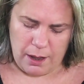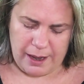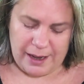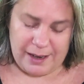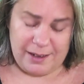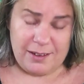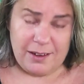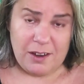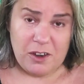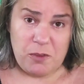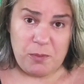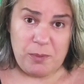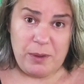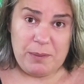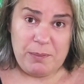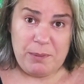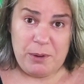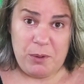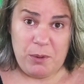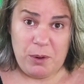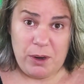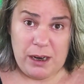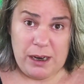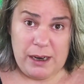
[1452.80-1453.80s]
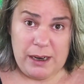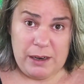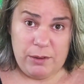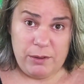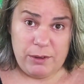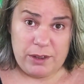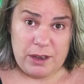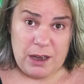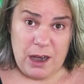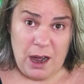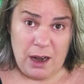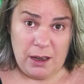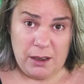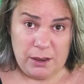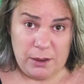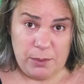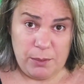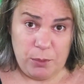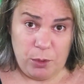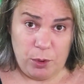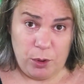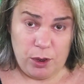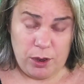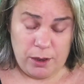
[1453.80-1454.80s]
It does make me want to knit with
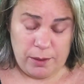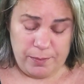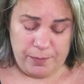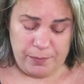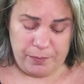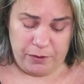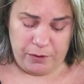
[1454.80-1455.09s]
Gotland more,